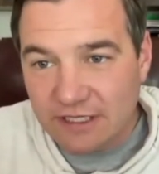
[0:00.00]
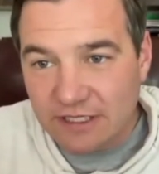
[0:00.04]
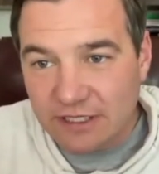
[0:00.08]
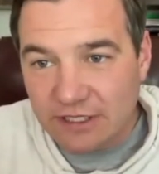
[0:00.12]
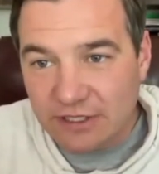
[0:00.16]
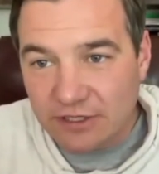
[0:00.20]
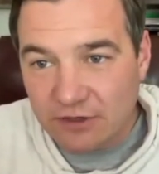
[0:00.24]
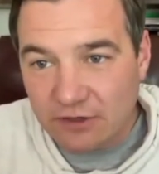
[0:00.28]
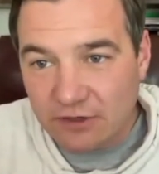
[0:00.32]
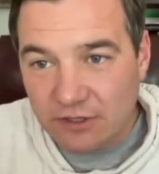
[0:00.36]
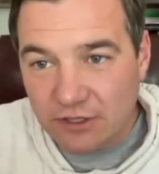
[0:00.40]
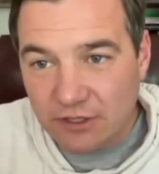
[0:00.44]

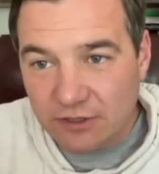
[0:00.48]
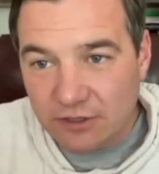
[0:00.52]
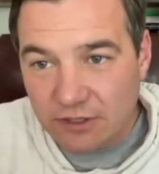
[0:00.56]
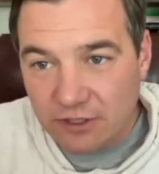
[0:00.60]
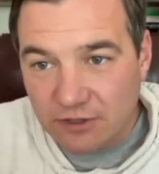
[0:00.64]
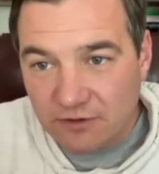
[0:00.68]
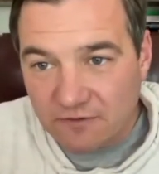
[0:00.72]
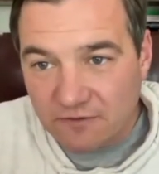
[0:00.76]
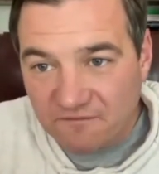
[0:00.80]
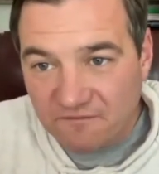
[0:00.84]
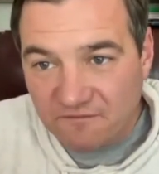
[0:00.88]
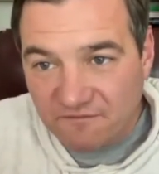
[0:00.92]

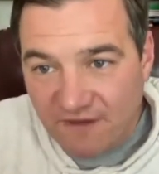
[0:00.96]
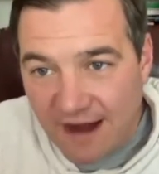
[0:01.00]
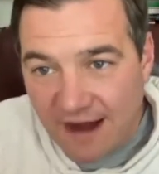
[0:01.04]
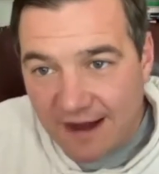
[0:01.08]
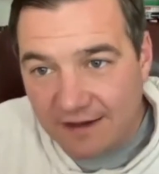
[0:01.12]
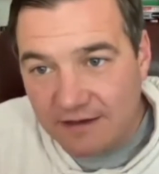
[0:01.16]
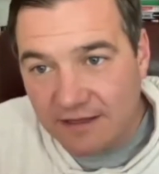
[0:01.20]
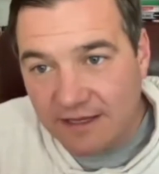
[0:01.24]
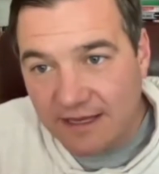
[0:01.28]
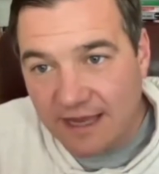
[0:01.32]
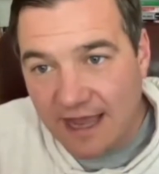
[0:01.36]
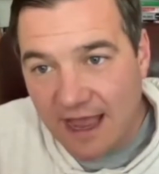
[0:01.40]
You're
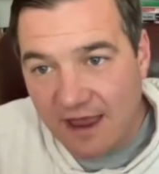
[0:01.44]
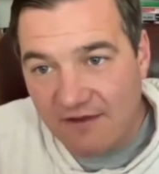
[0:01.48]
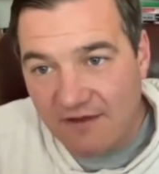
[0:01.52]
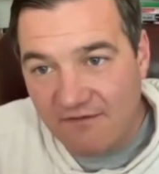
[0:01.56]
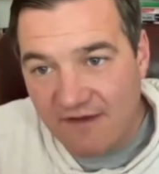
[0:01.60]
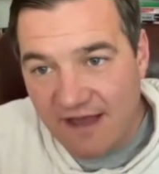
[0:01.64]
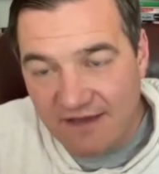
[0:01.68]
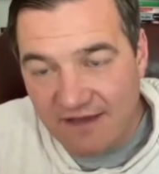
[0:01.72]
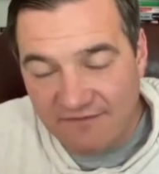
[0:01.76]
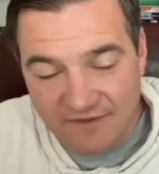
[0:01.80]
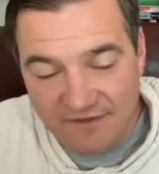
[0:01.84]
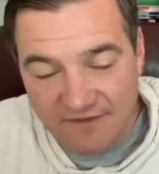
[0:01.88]
finally out of
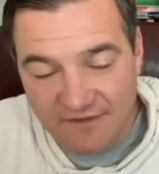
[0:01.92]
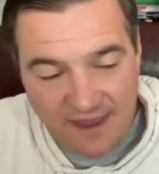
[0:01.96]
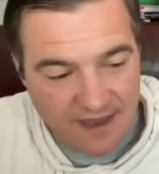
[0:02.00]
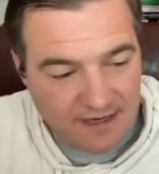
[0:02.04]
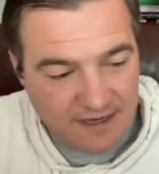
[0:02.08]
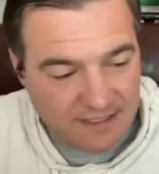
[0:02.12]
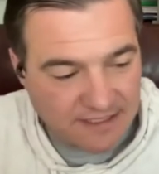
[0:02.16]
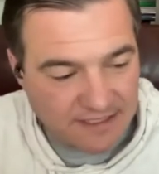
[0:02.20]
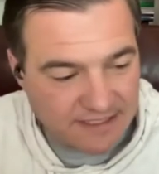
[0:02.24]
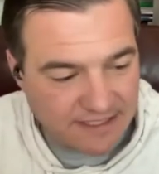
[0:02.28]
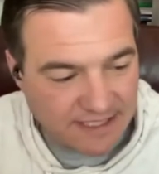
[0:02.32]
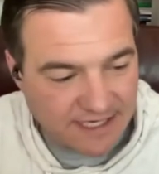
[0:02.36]

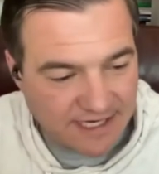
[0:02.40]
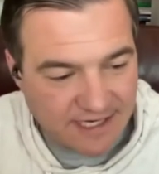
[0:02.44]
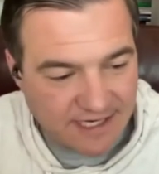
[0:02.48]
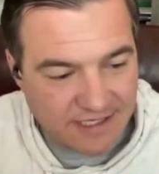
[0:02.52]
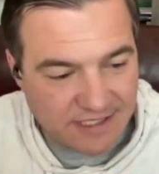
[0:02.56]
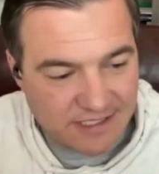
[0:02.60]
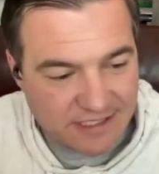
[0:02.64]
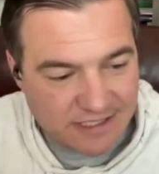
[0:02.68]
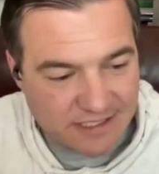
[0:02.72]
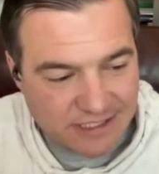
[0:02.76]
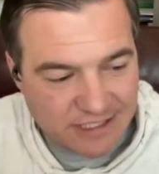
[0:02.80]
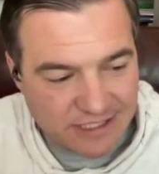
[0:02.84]

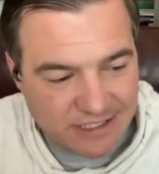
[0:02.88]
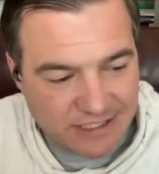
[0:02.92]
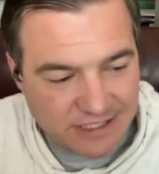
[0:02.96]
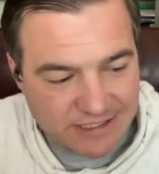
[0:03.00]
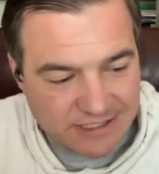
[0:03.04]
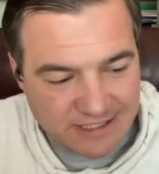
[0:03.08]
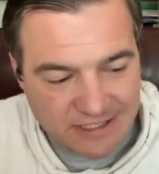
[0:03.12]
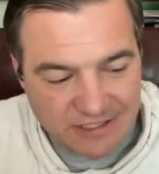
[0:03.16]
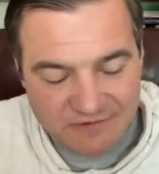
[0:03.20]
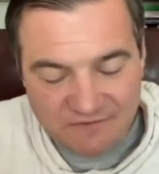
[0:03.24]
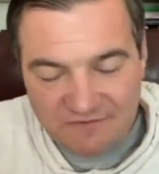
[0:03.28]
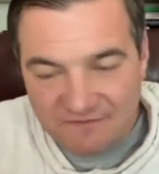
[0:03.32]
Afghanistan.
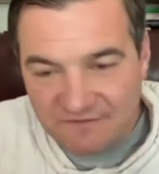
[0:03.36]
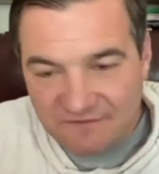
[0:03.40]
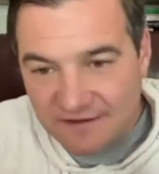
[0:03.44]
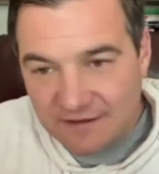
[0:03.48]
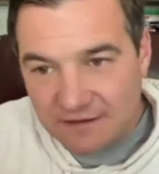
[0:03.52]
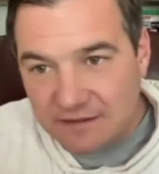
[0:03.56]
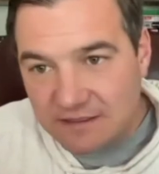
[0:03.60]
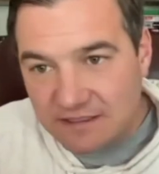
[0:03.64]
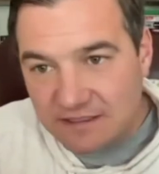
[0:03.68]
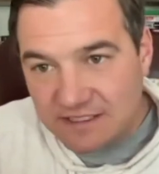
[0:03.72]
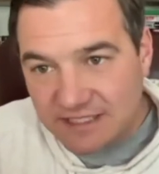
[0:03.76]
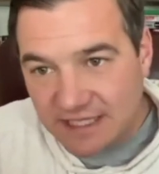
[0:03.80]
Do you
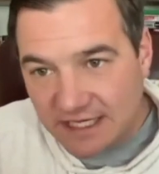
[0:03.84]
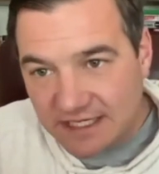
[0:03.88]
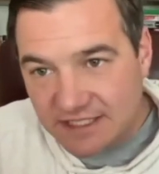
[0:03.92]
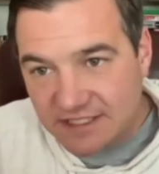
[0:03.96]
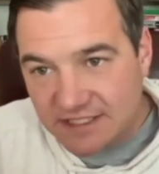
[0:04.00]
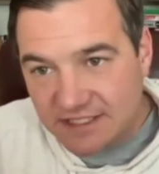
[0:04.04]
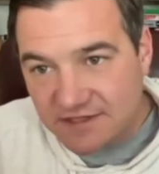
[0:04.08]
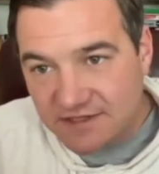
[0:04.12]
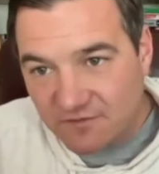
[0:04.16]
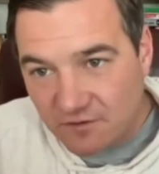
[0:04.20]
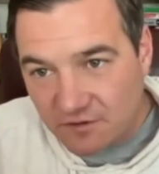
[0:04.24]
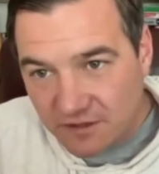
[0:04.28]
feel a
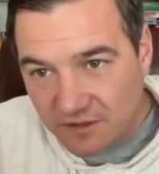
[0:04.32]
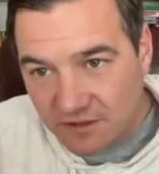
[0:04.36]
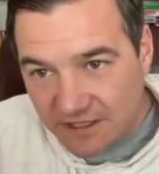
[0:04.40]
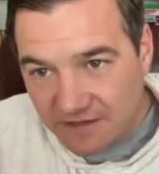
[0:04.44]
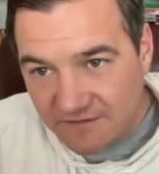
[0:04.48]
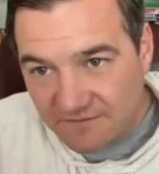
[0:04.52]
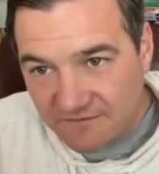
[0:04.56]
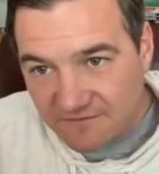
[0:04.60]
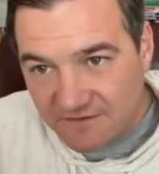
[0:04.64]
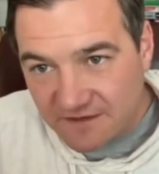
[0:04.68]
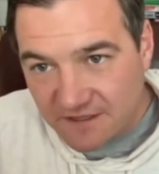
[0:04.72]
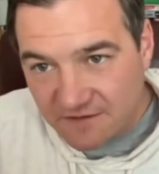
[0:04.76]
sense of
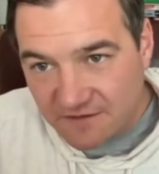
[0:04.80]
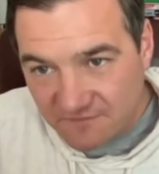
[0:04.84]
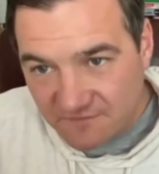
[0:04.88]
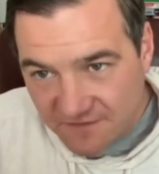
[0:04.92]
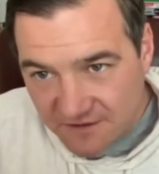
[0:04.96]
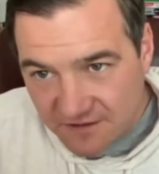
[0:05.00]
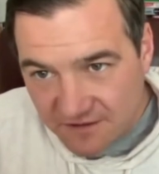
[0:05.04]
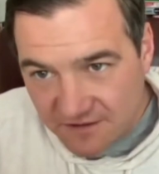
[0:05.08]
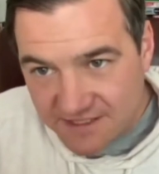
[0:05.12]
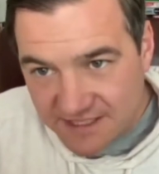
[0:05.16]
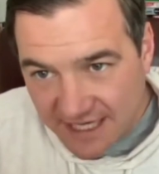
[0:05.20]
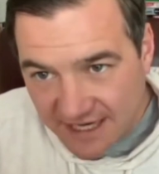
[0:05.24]
relief? Do you
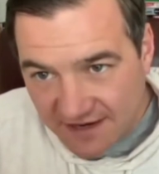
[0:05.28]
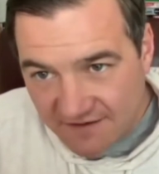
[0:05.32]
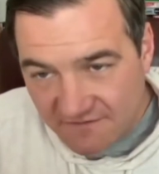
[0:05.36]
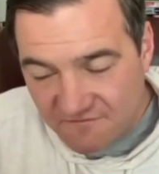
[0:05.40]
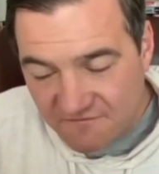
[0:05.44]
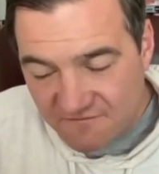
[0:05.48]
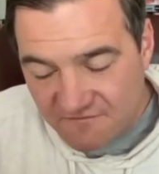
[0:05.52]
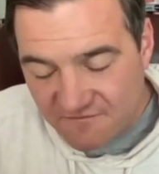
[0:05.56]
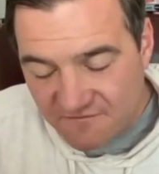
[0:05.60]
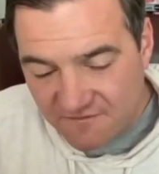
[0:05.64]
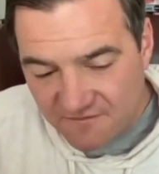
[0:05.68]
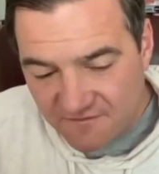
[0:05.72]
feel
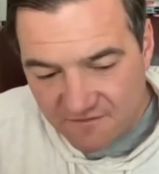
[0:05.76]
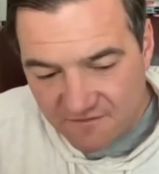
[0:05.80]
safe?